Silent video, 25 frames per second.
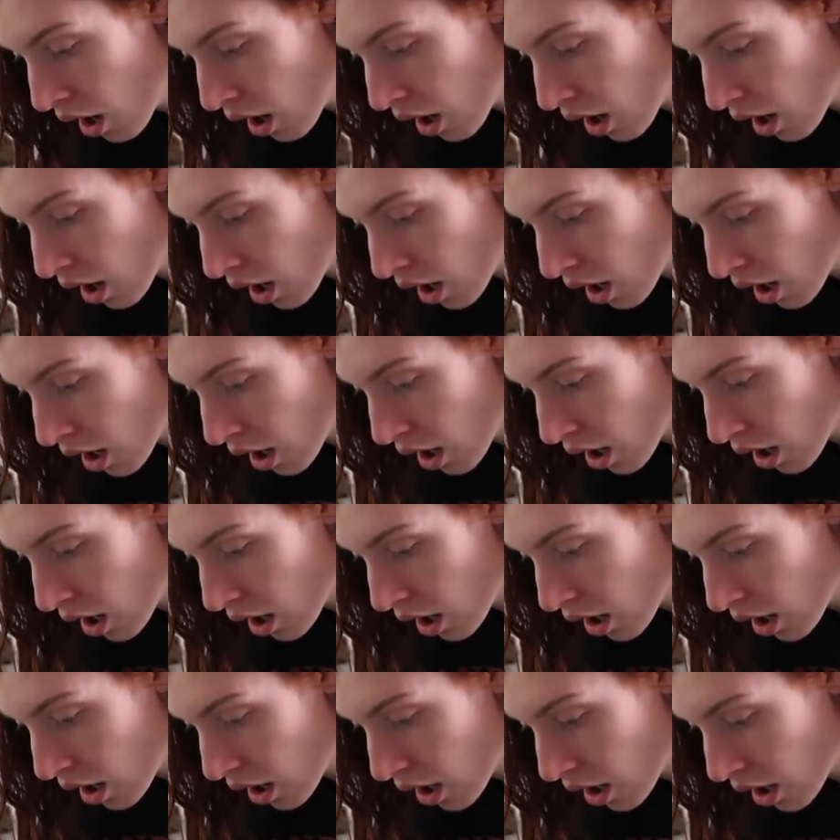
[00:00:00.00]

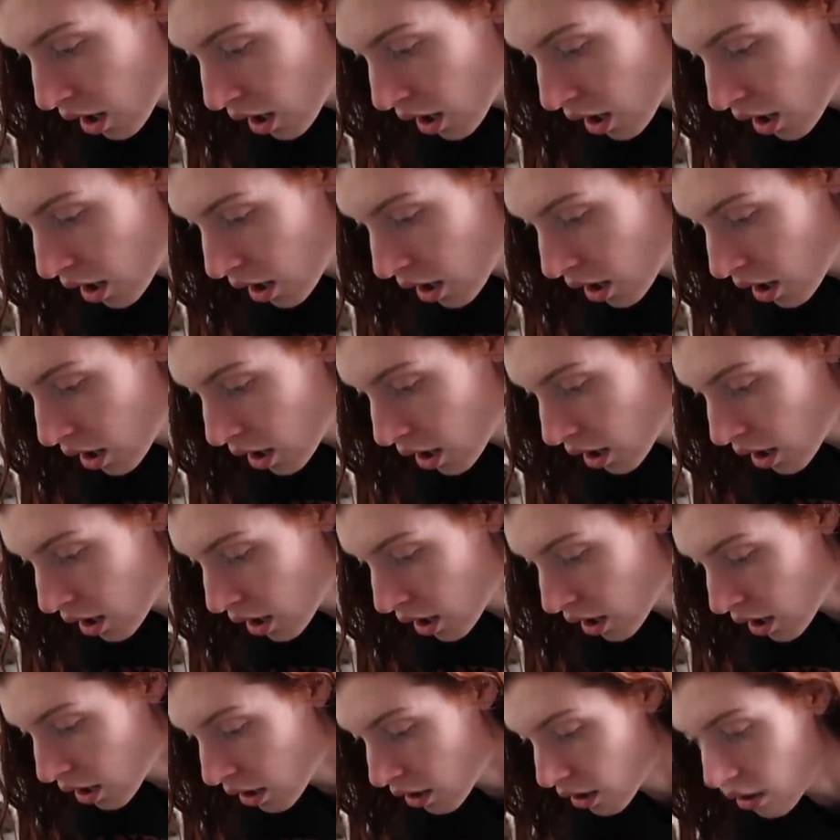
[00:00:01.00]

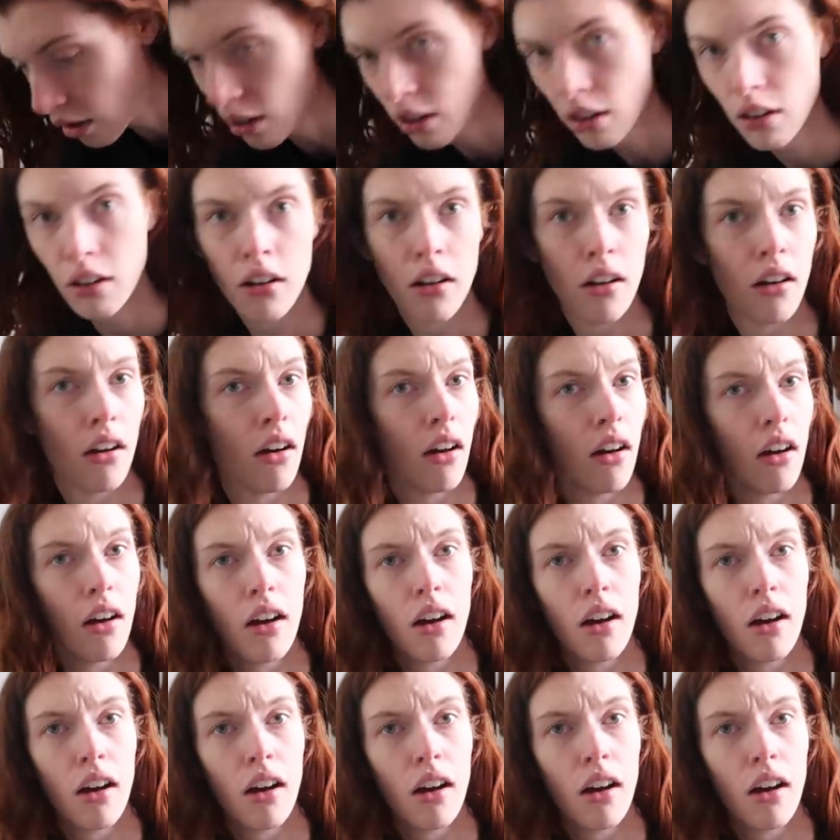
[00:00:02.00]
Nobody speaks.